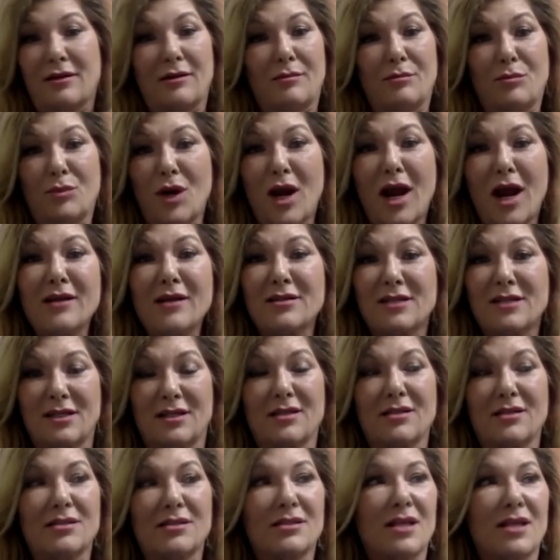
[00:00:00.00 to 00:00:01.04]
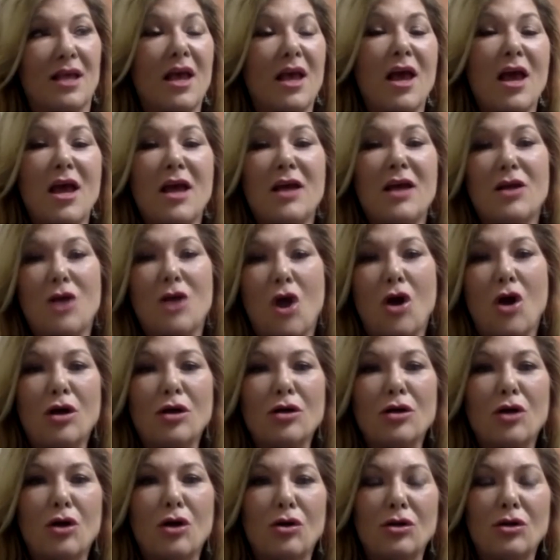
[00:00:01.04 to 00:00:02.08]
practice. And
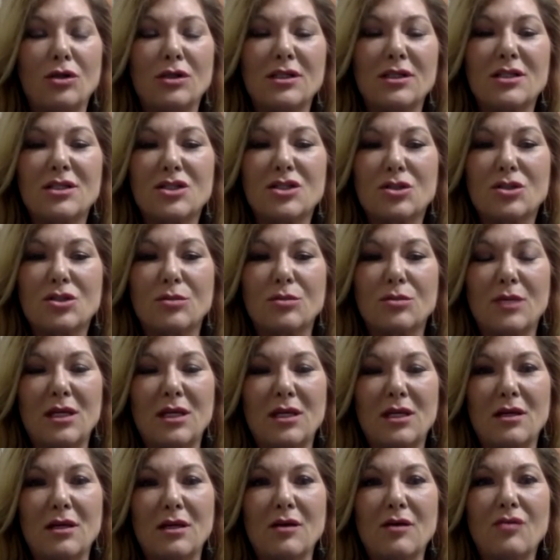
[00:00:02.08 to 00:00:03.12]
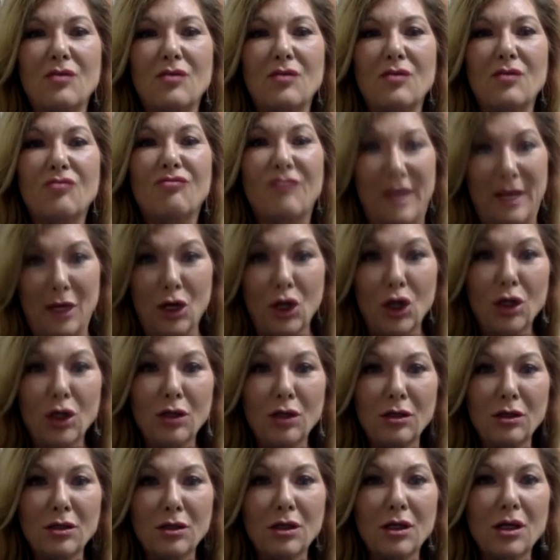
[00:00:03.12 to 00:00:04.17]
our goal is to be fair,
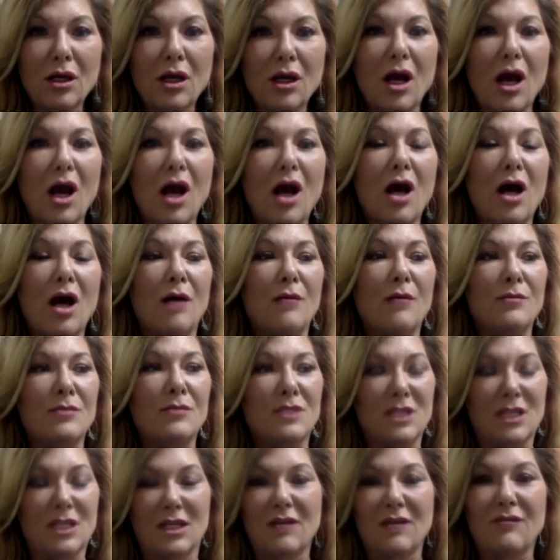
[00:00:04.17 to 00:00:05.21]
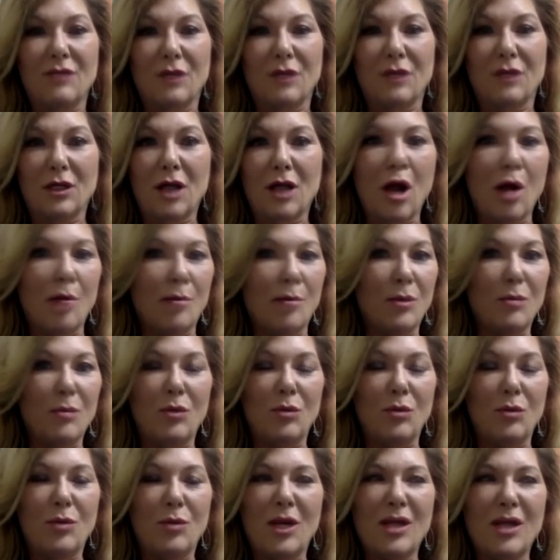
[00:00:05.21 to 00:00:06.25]
to give a
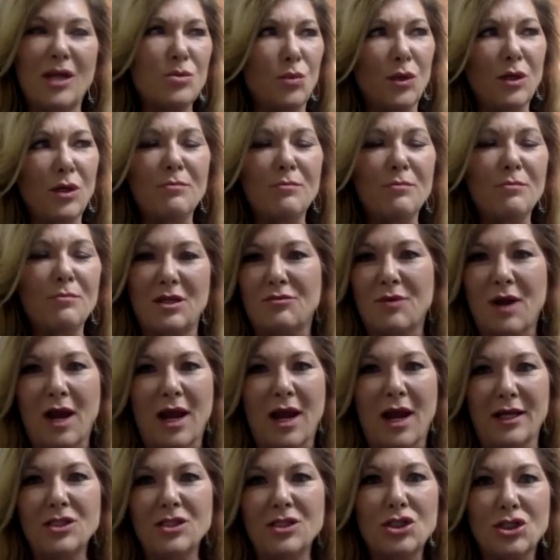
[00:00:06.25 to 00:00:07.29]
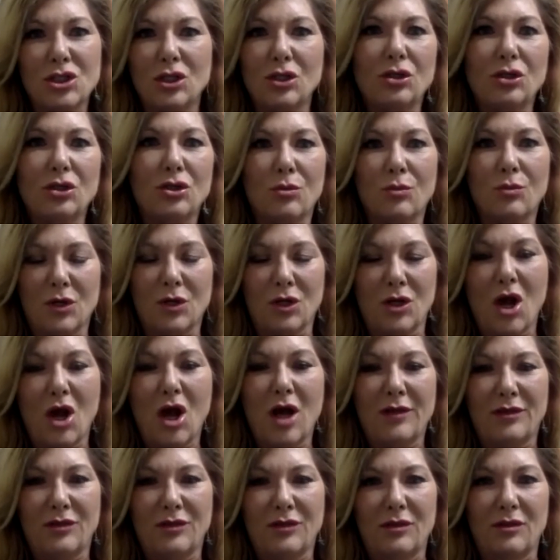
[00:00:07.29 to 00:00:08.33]
comparable price. We're mid-range, we're
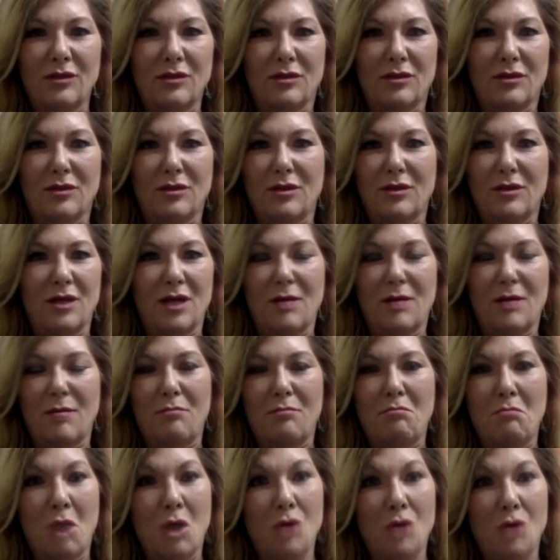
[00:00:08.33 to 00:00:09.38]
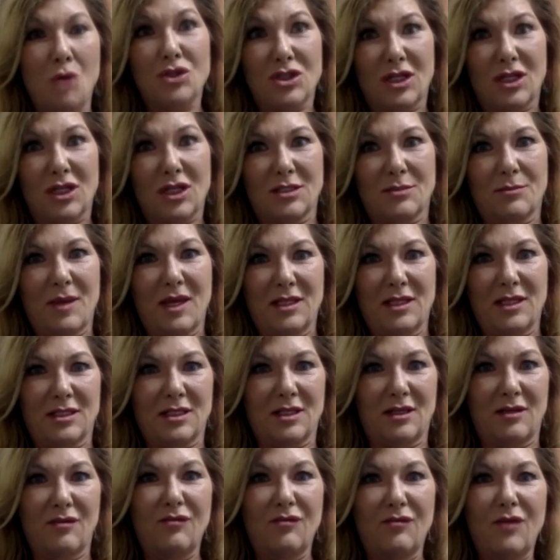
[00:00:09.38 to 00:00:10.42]
not the most
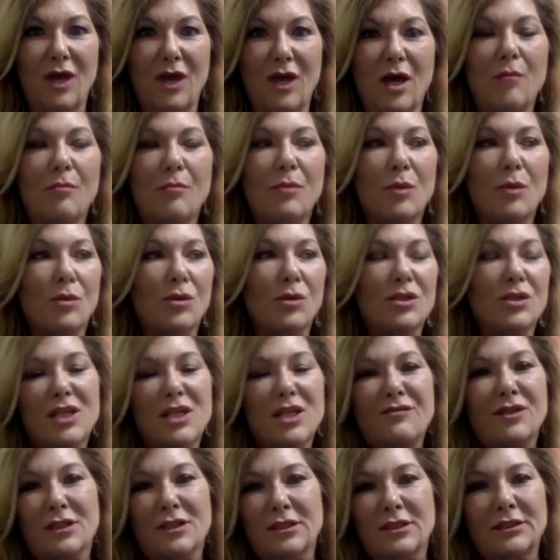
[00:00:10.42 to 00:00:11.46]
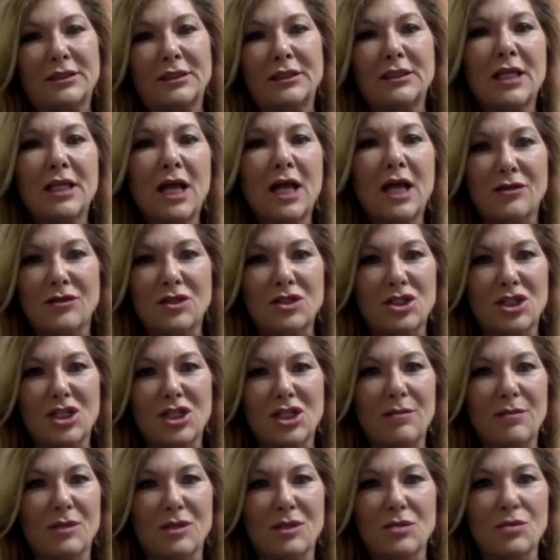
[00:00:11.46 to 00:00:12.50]
expensive, but we're definitely not the
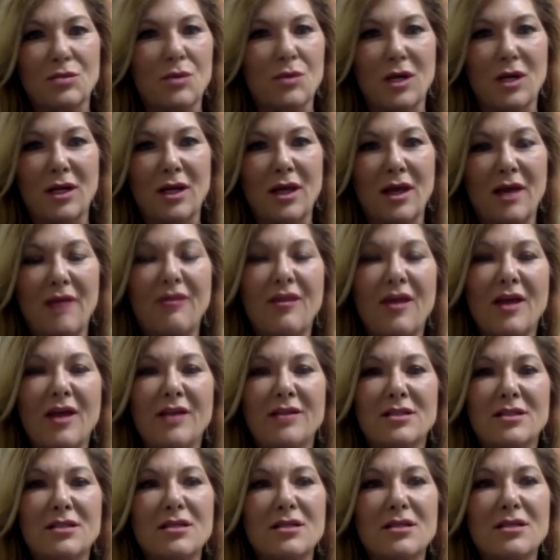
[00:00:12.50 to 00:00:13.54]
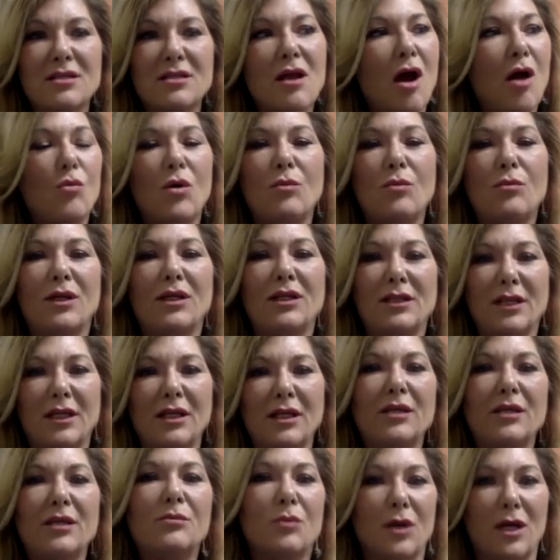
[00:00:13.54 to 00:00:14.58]
cheapest one. And that's not what we
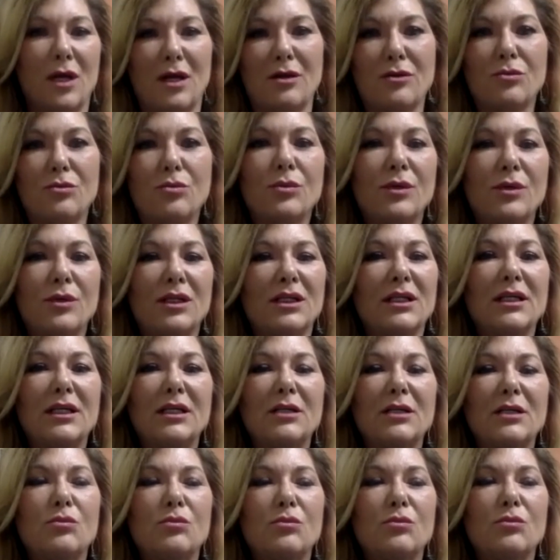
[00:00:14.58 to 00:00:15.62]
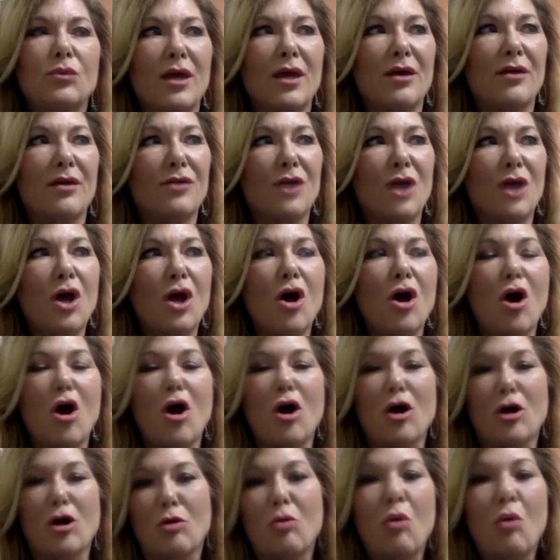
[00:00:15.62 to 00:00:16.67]
lead with. We lead with
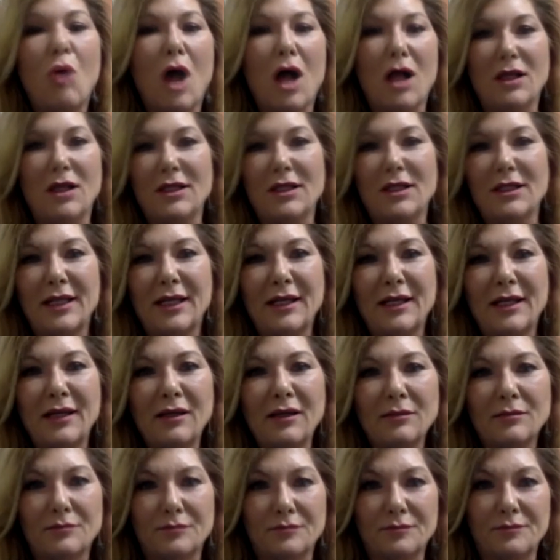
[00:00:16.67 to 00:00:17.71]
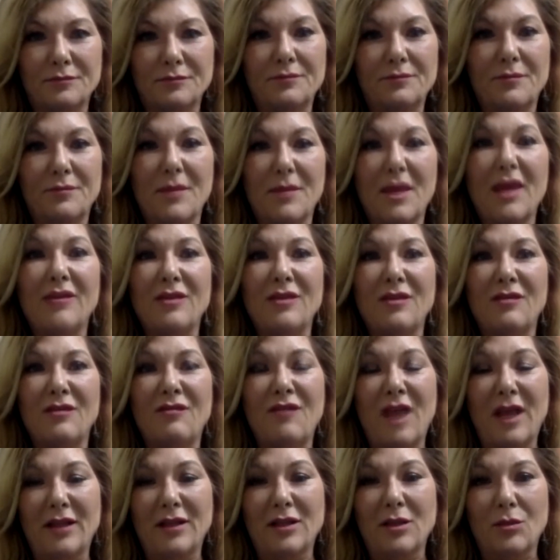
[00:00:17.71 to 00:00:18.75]
our quality and the
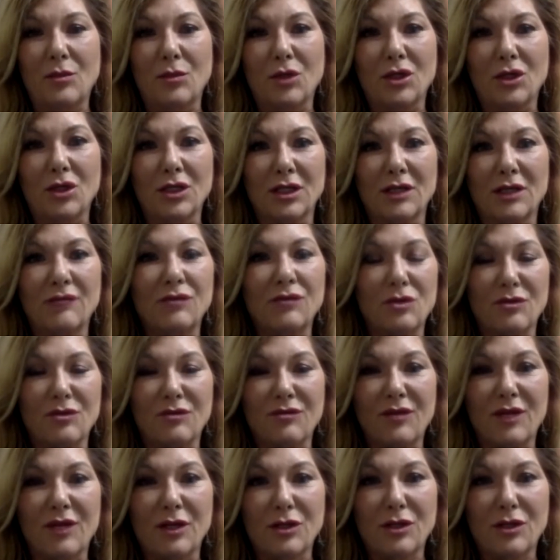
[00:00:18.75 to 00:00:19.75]
fact that we're going to give you a fair